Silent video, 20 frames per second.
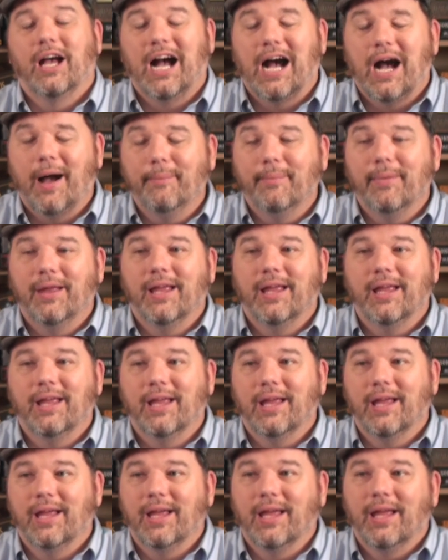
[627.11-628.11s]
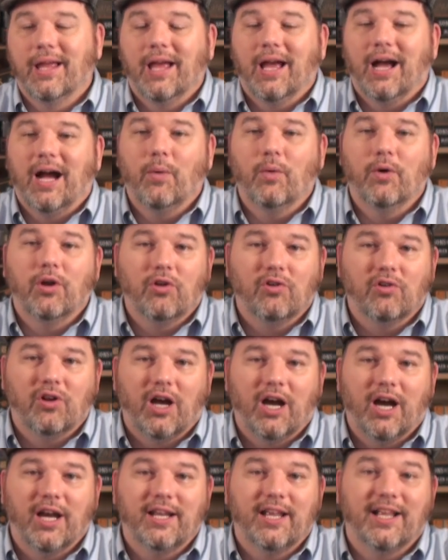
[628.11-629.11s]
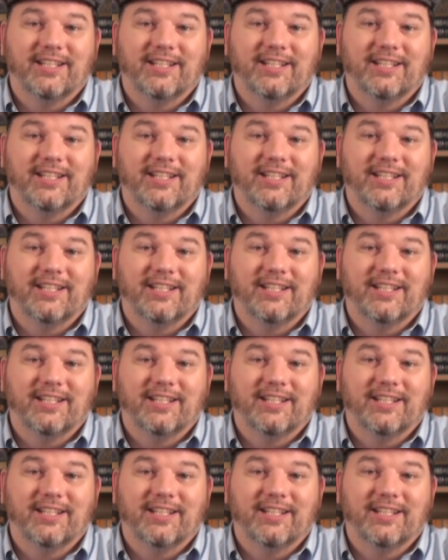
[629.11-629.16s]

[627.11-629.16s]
I'm I went online.